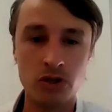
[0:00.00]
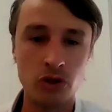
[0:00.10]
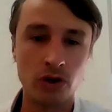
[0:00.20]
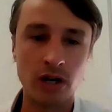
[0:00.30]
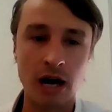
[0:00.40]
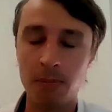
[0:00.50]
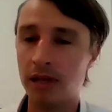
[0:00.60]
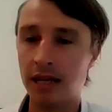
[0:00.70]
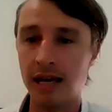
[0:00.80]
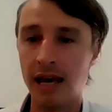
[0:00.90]
to your
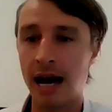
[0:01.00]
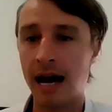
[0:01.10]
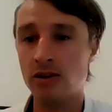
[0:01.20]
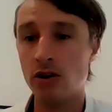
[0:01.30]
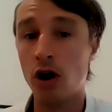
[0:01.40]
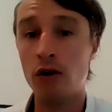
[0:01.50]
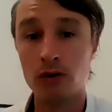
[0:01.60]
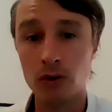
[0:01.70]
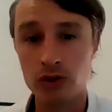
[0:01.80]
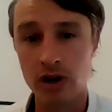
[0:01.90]
company and
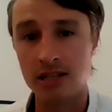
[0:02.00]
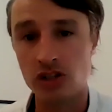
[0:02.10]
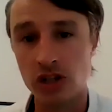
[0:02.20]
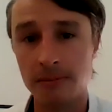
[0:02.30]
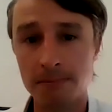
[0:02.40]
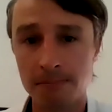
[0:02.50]
overall strategy?